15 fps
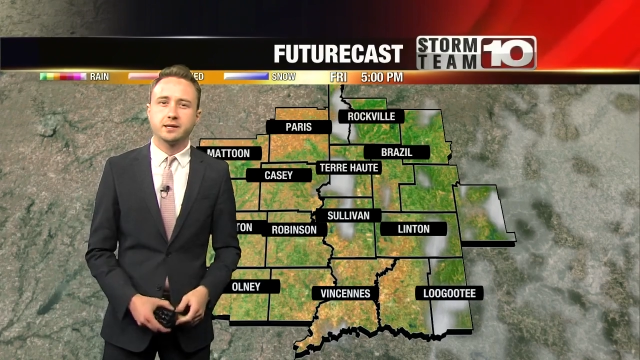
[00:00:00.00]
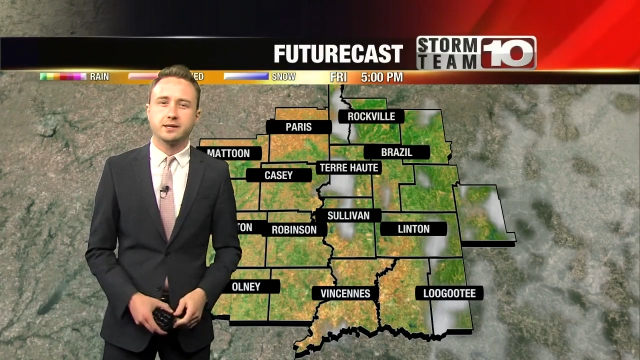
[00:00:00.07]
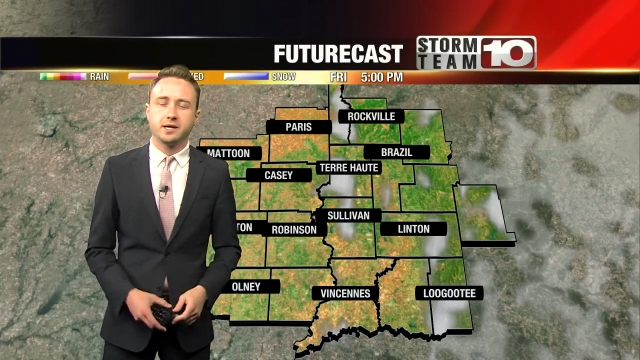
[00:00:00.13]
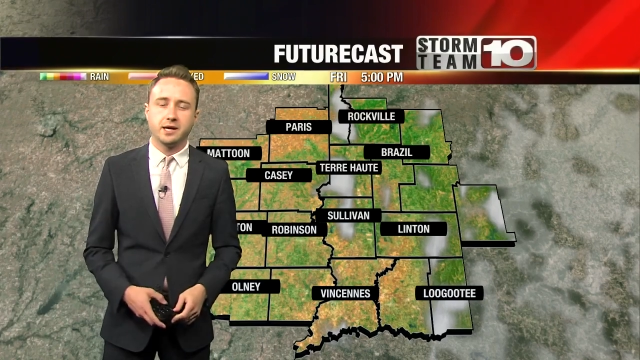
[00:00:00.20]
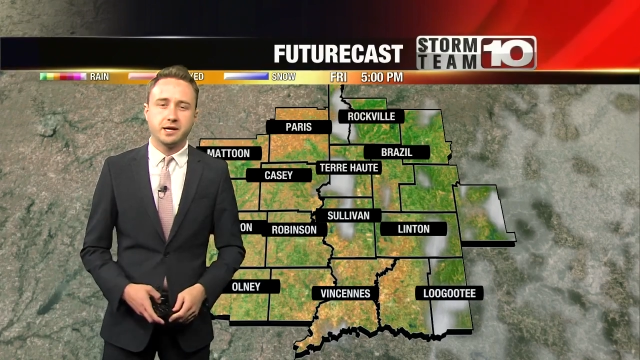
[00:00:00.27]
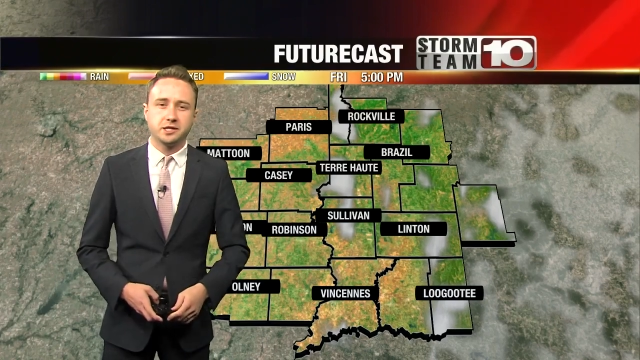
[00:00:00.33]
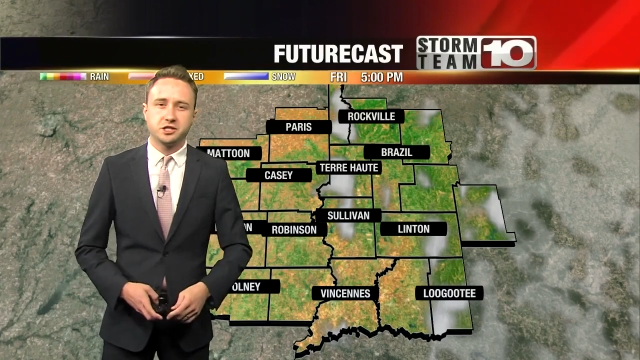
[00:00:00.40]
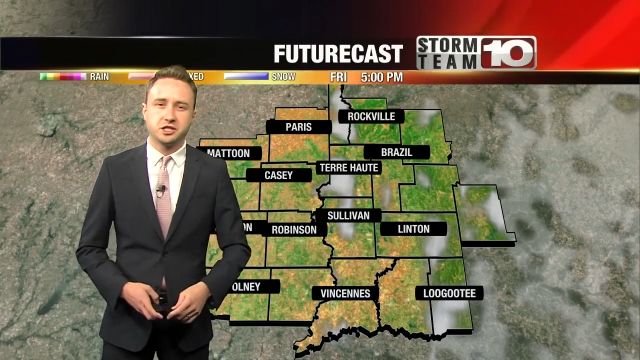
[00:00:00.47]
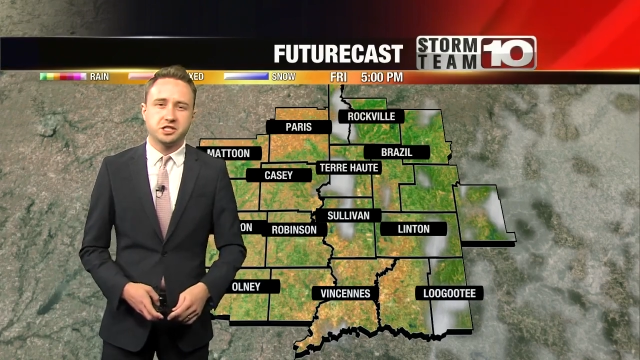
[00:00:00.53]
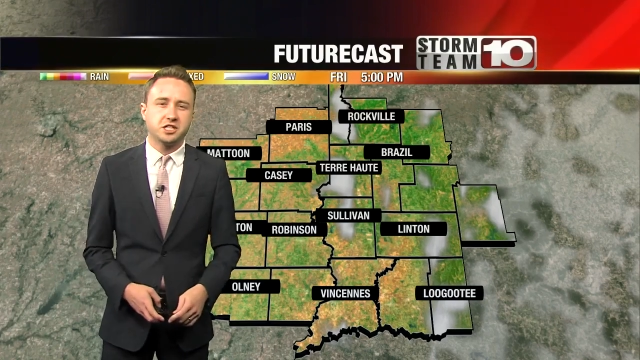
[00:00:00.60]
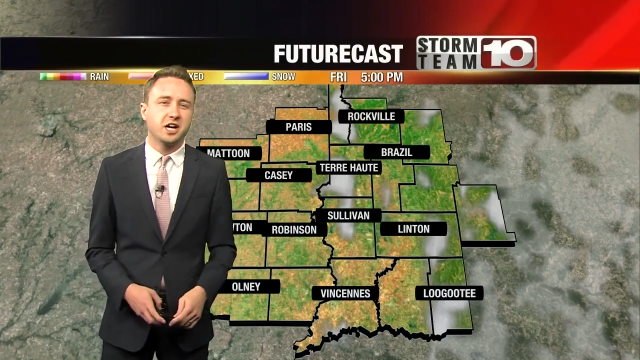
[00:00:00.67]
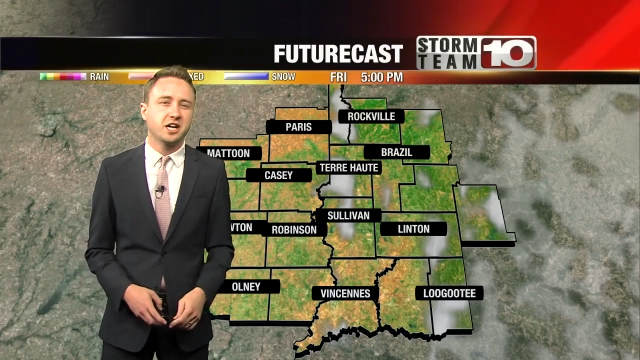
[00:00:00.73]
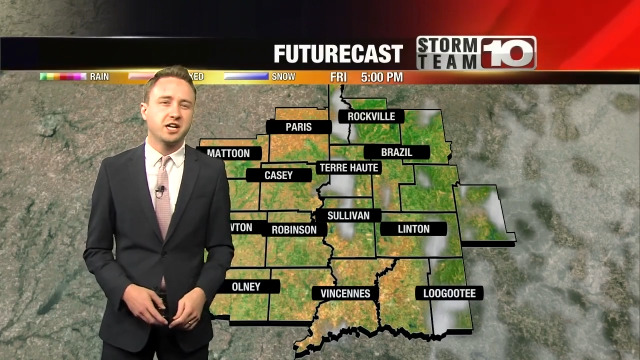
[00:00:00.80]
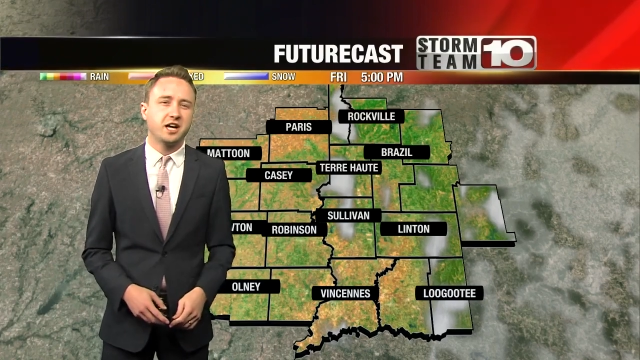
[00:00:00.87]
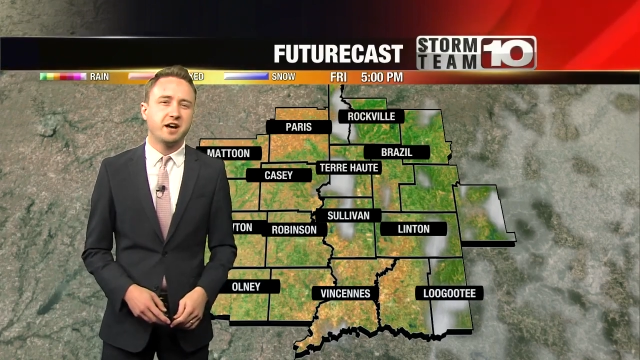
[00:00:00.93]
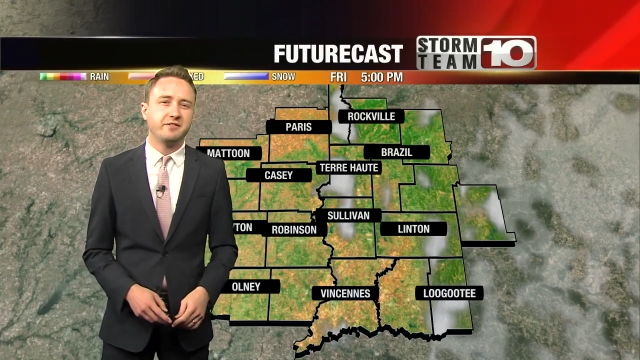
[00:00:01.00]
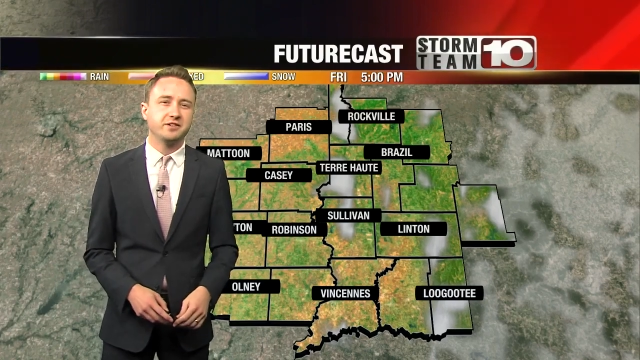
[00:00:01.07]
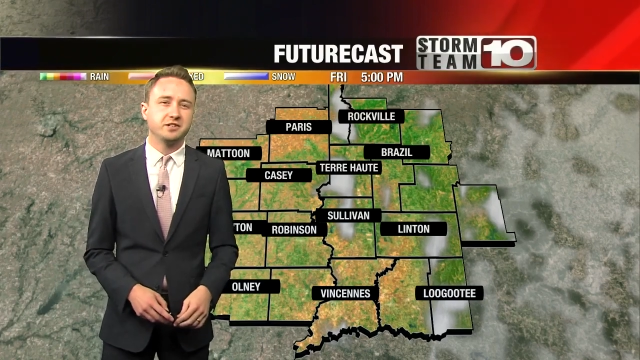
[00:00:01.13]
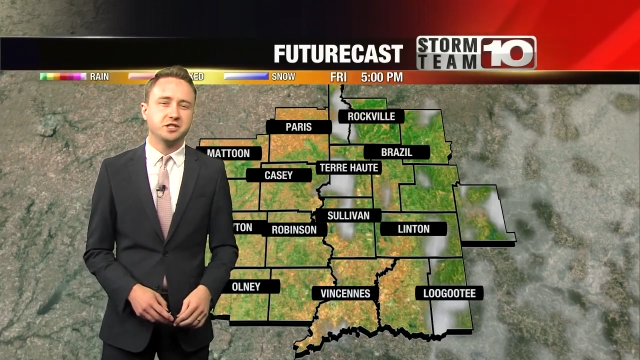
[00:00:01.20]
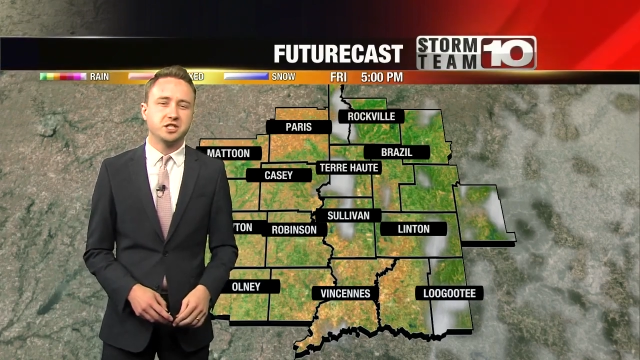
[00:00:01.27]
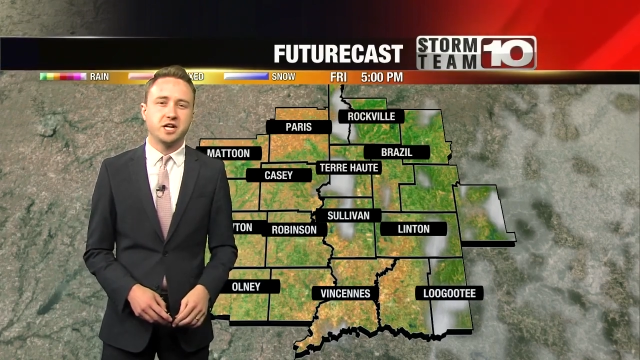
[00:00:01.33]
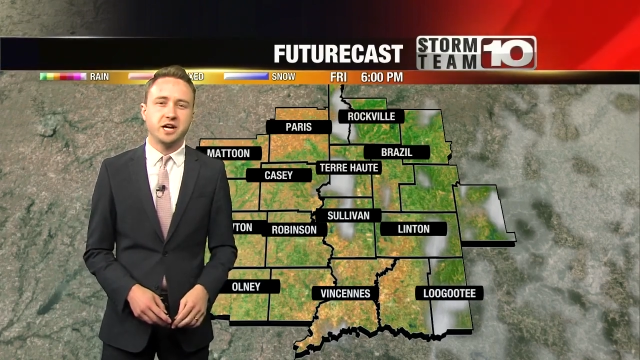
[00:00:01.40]
that it's just not going to have a
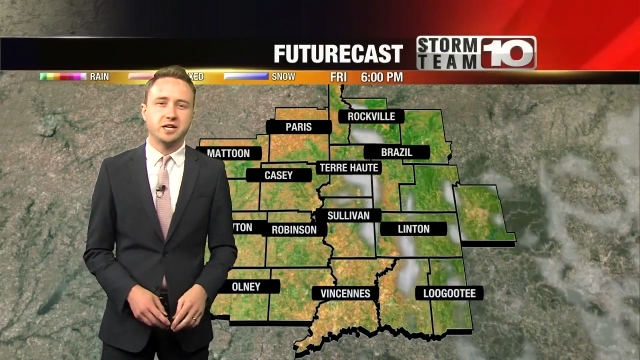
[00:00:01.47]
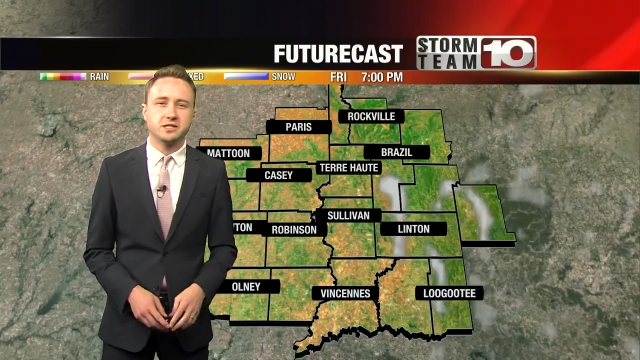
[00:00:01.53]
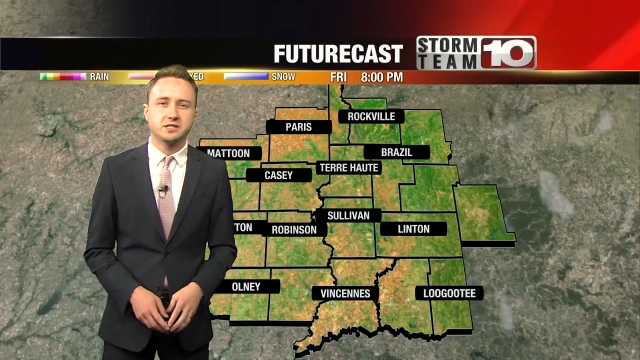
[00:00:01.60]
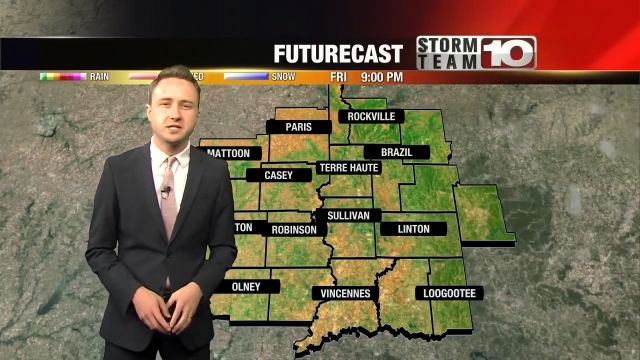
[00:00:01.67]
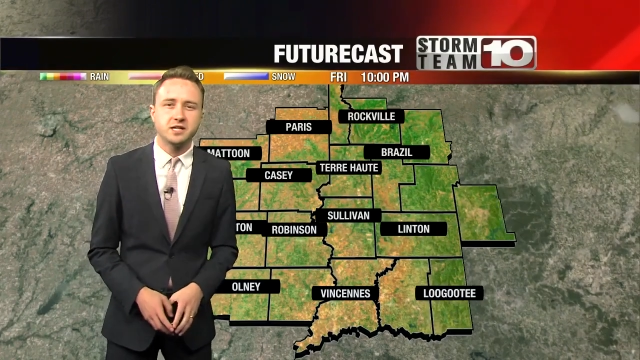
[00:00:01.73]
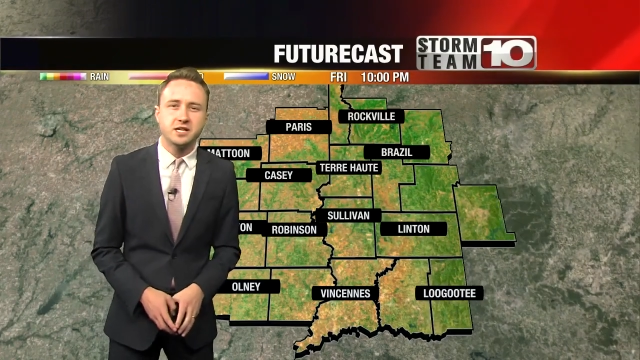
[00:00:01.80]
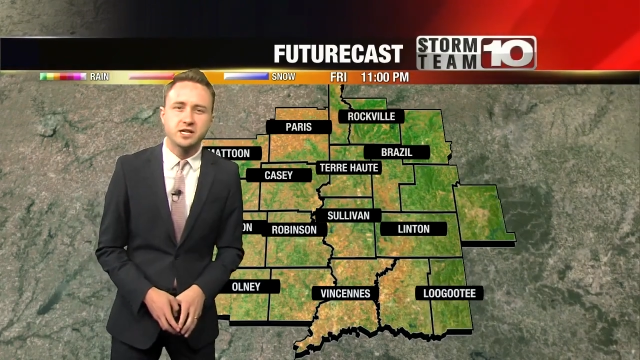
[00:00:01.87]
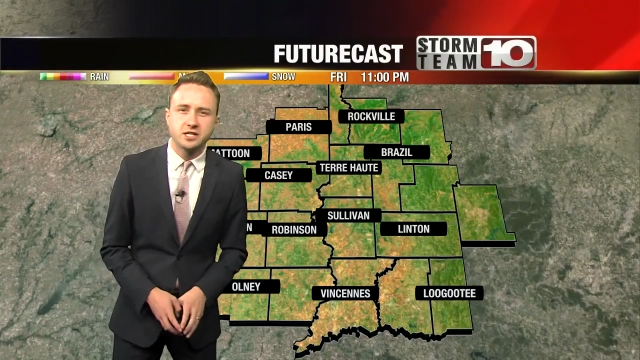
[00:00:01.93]
chance